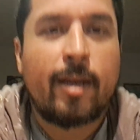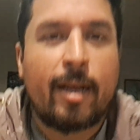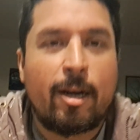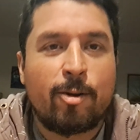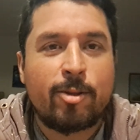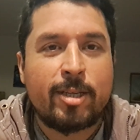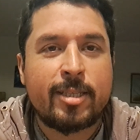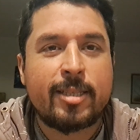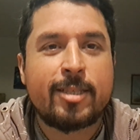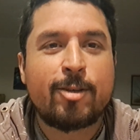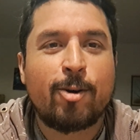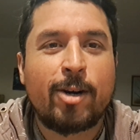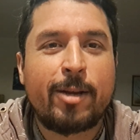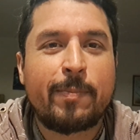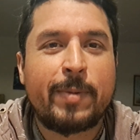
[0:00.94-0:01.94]
Hello, this is
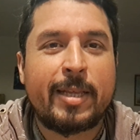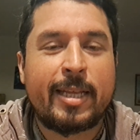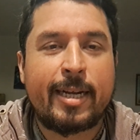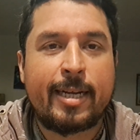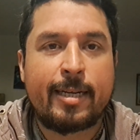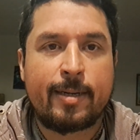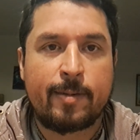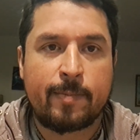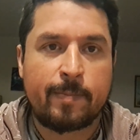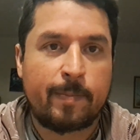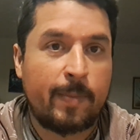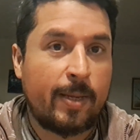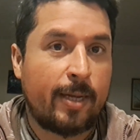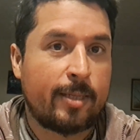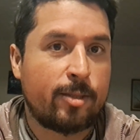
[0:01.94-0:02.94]
Jorge Pedret,
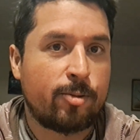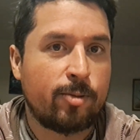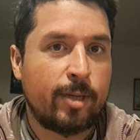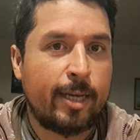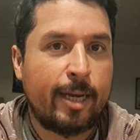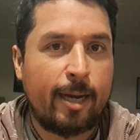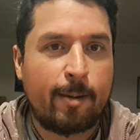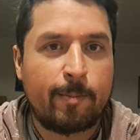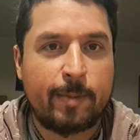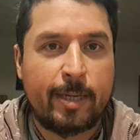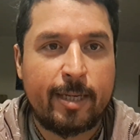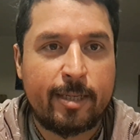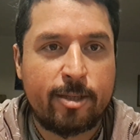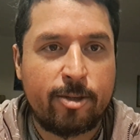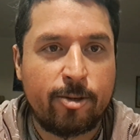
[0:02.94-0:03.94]
and today I'm
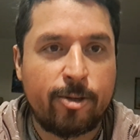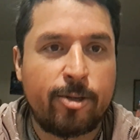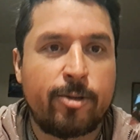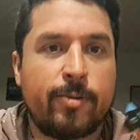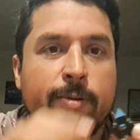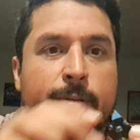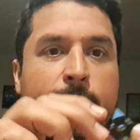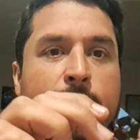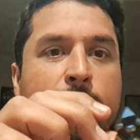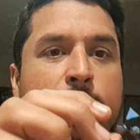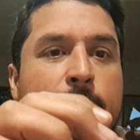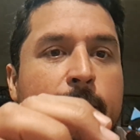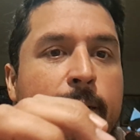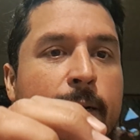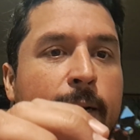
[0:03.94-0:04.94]
gonna show you.
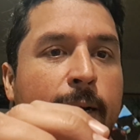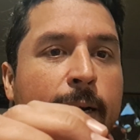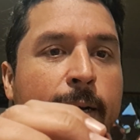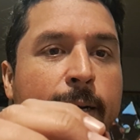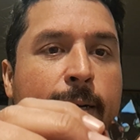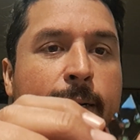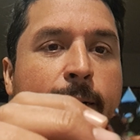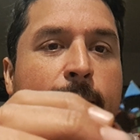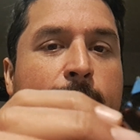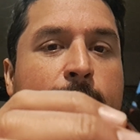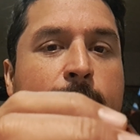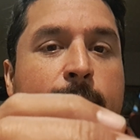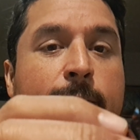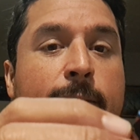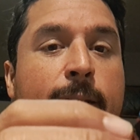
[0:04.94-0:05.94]

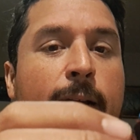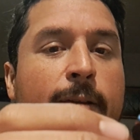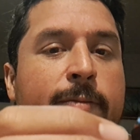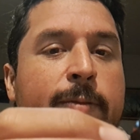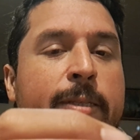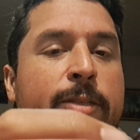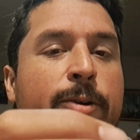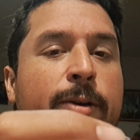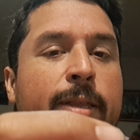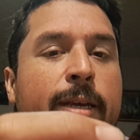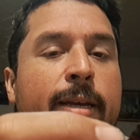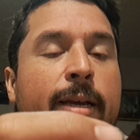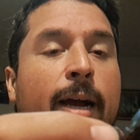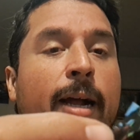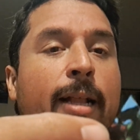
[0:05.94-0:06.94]
I've been showing
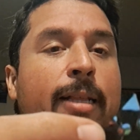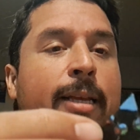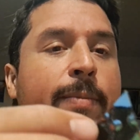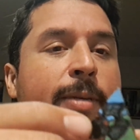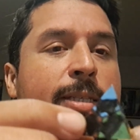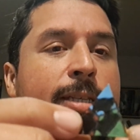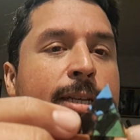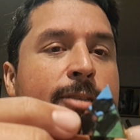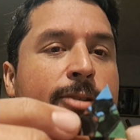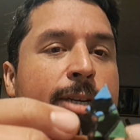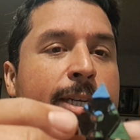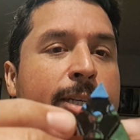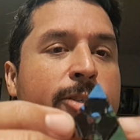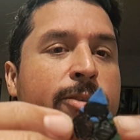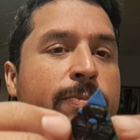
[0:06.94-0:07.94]
the Alchemist
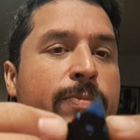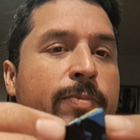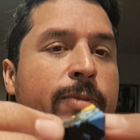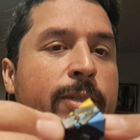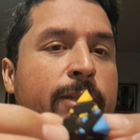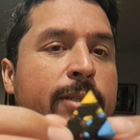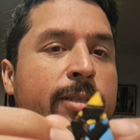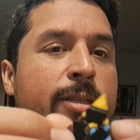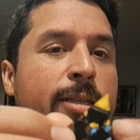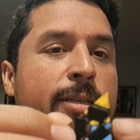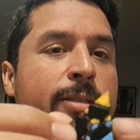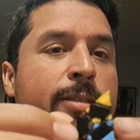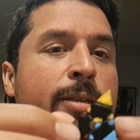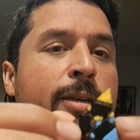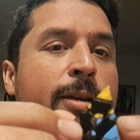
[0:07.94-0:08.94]
Tetrahedron, which is
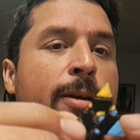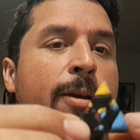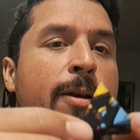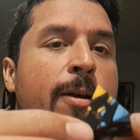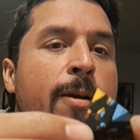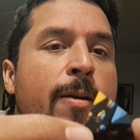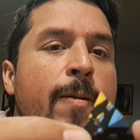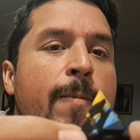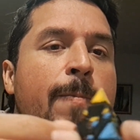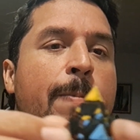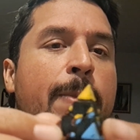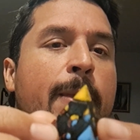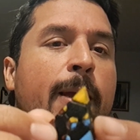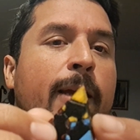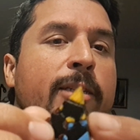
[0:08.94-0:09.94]
this
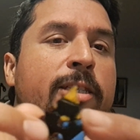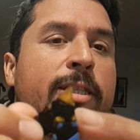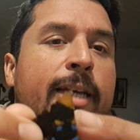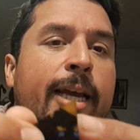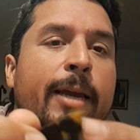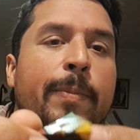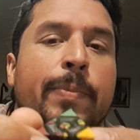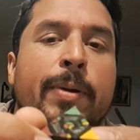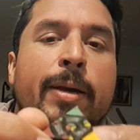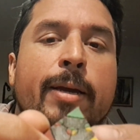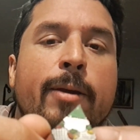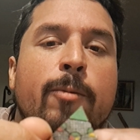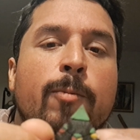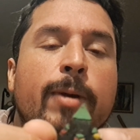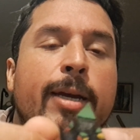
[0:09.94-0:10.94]
shape
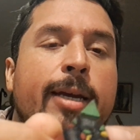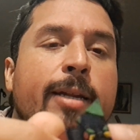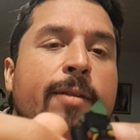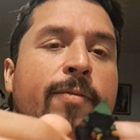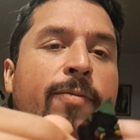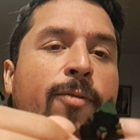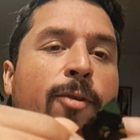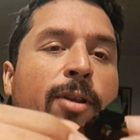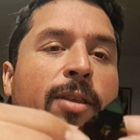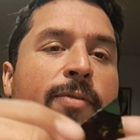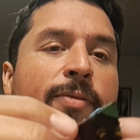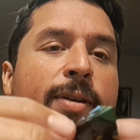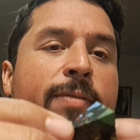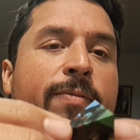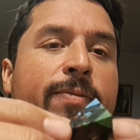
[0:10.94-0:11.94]
with four
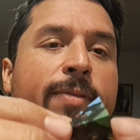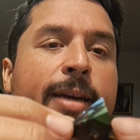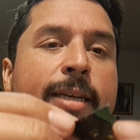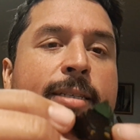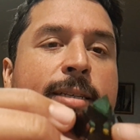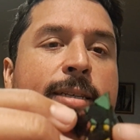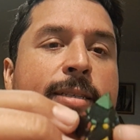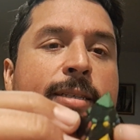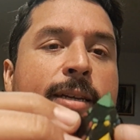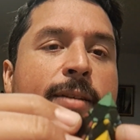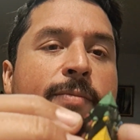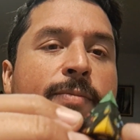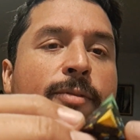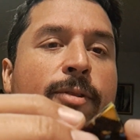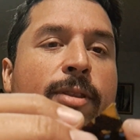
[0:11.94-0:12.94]
different faces
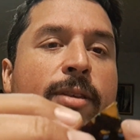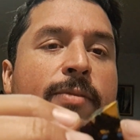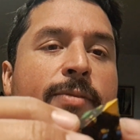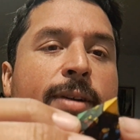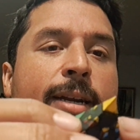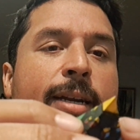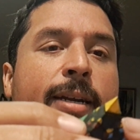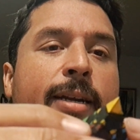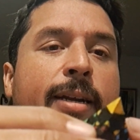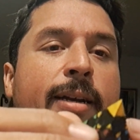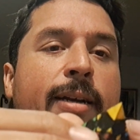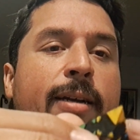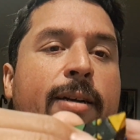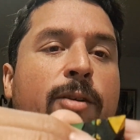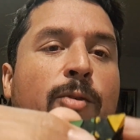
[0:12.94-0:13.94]
and four different
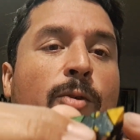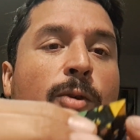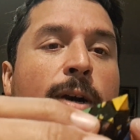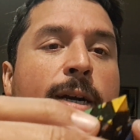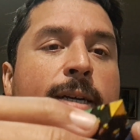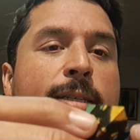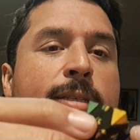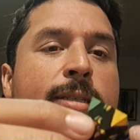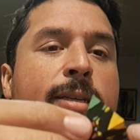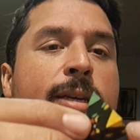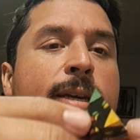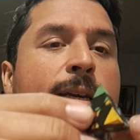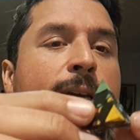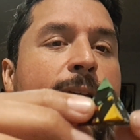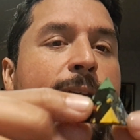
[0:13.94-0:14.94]
corners.
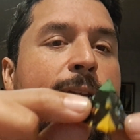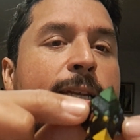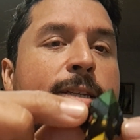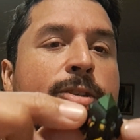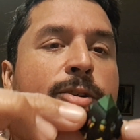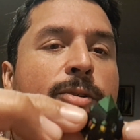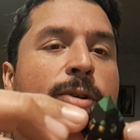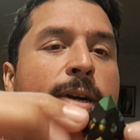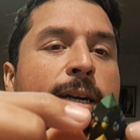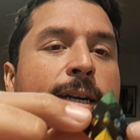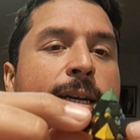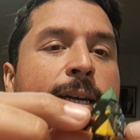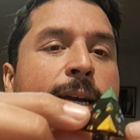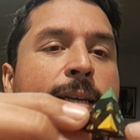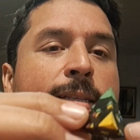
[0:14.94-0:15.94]
In each corner,
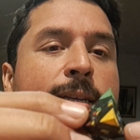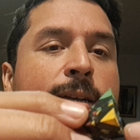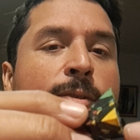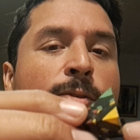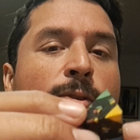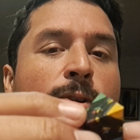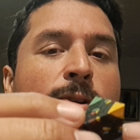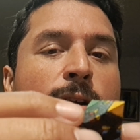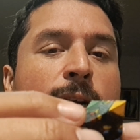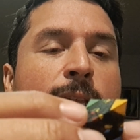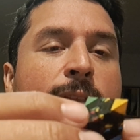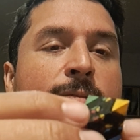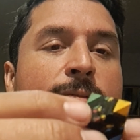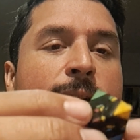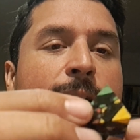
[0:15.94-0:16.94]
it has a color, a
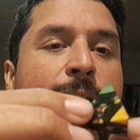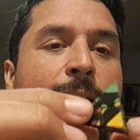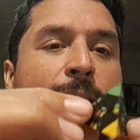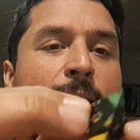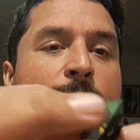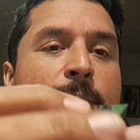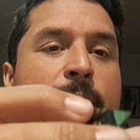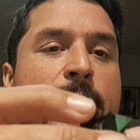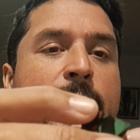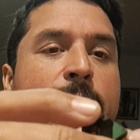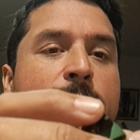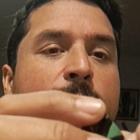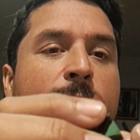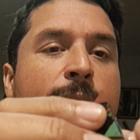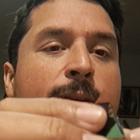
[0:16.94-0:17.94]
different element.
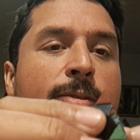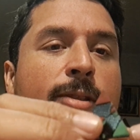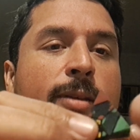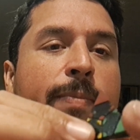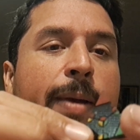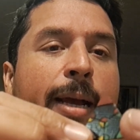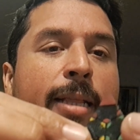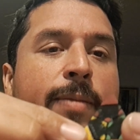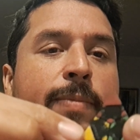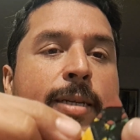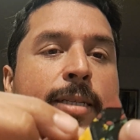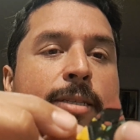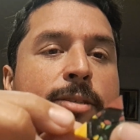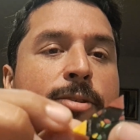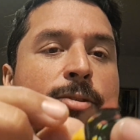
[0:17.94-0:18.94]
I call them
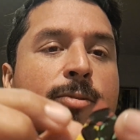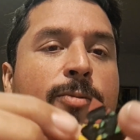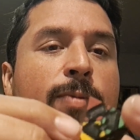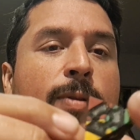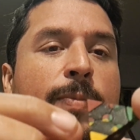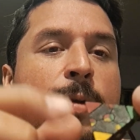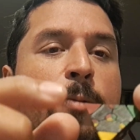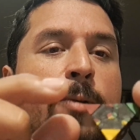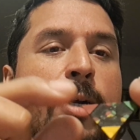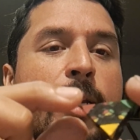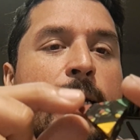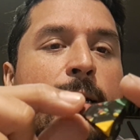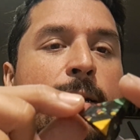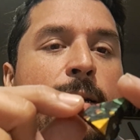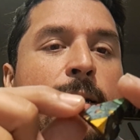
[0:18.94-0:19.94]
elements, so we'll be
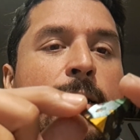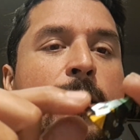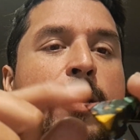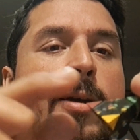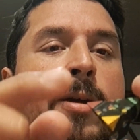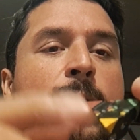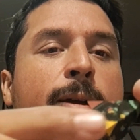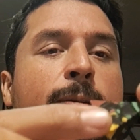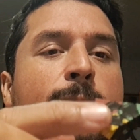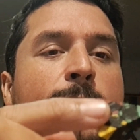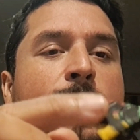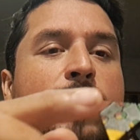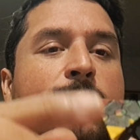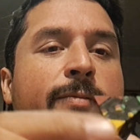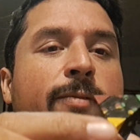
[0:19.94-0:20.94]
working
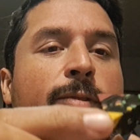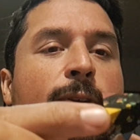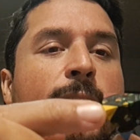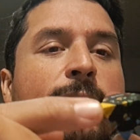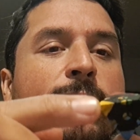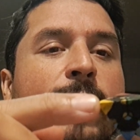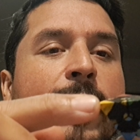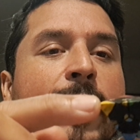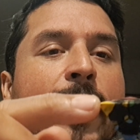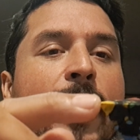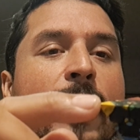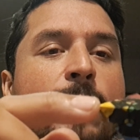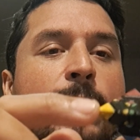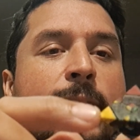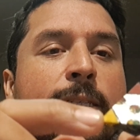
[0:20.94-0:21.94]
with four different
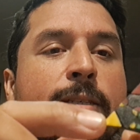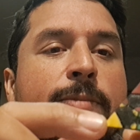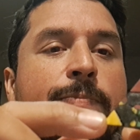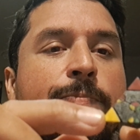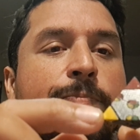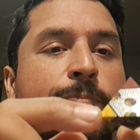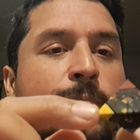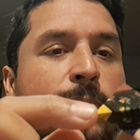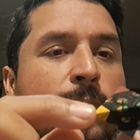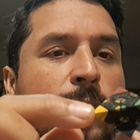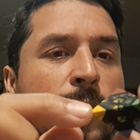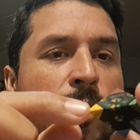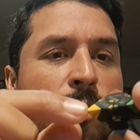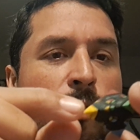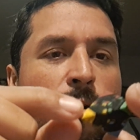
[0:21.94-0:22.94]
elements.
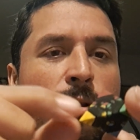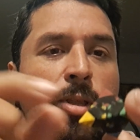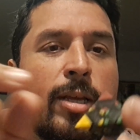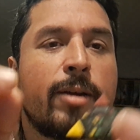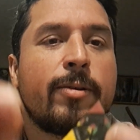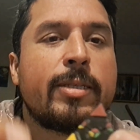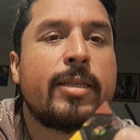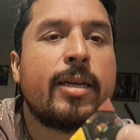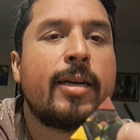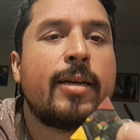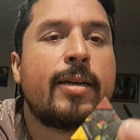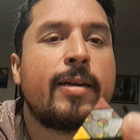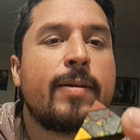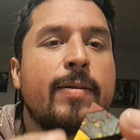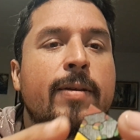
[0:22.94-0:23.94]
So there is
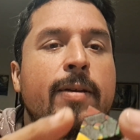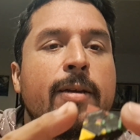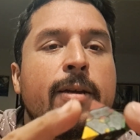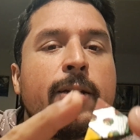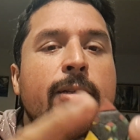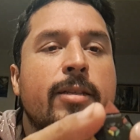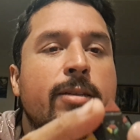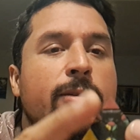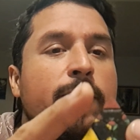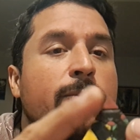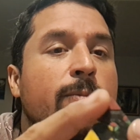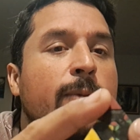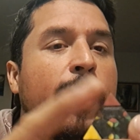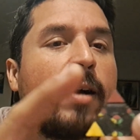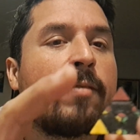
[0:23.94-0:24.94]
a,
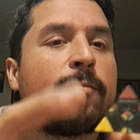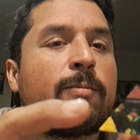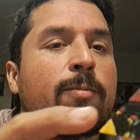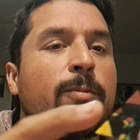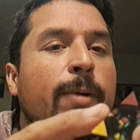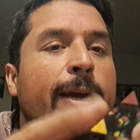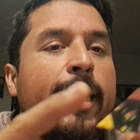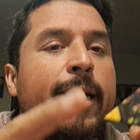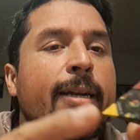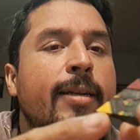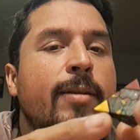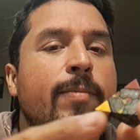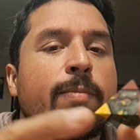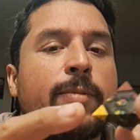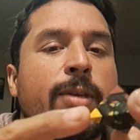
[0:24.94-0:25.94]
we have
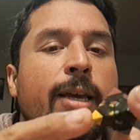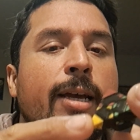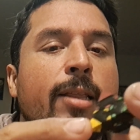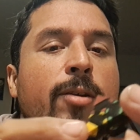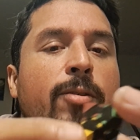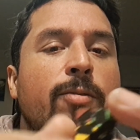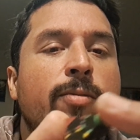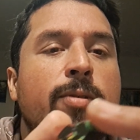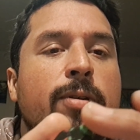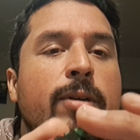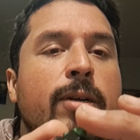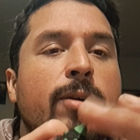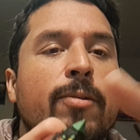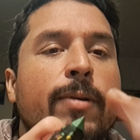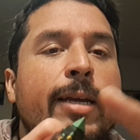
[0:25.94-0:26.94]
red, yellow,
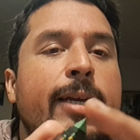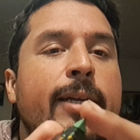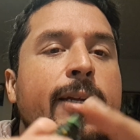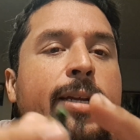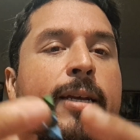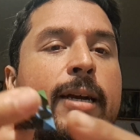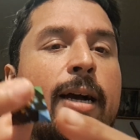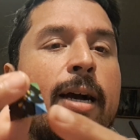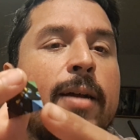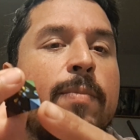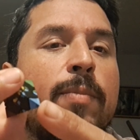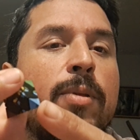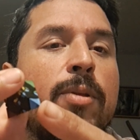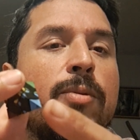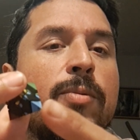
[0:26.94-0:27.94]
green,
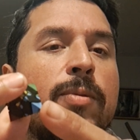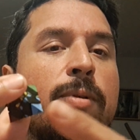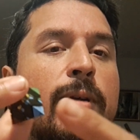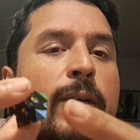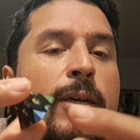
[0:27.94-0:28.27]
and blue.